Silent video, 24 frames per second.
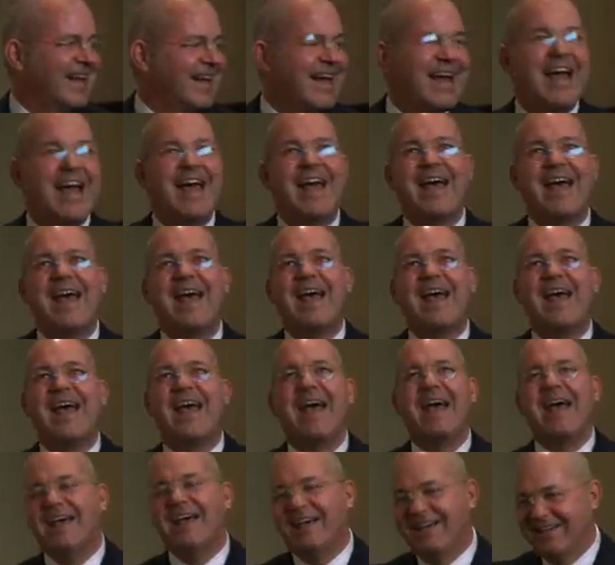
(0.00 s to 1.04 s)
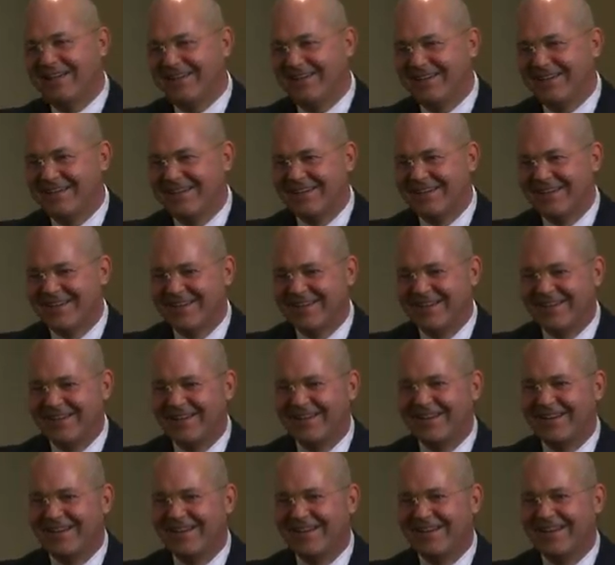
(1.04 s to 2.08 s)
I don't, like that far from
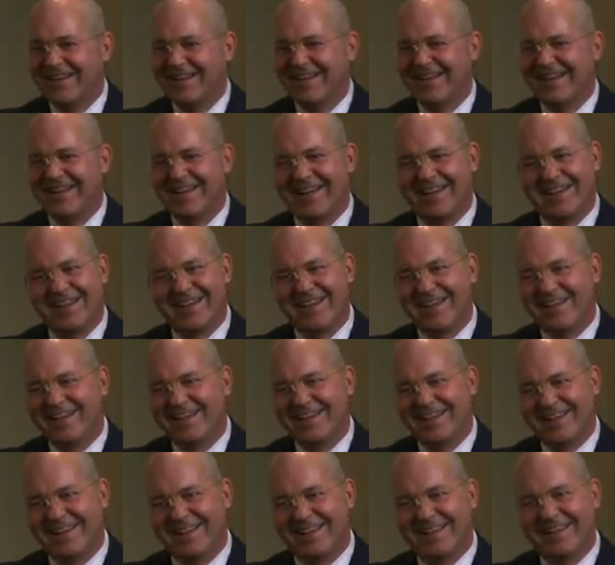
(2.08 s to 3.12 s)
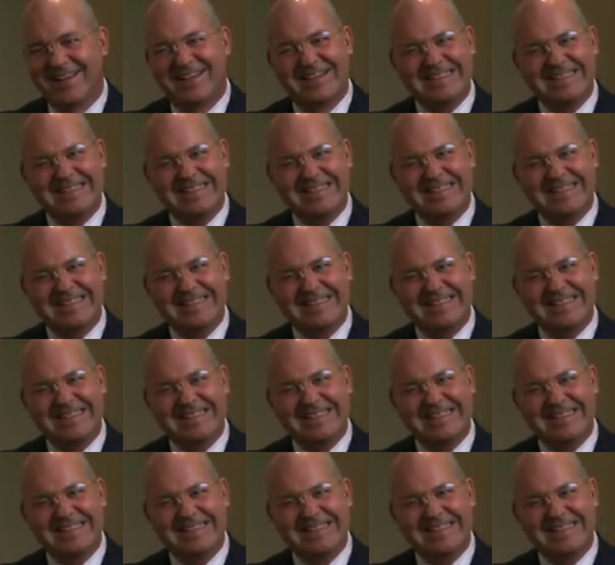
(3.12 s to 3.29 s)
stepping on it.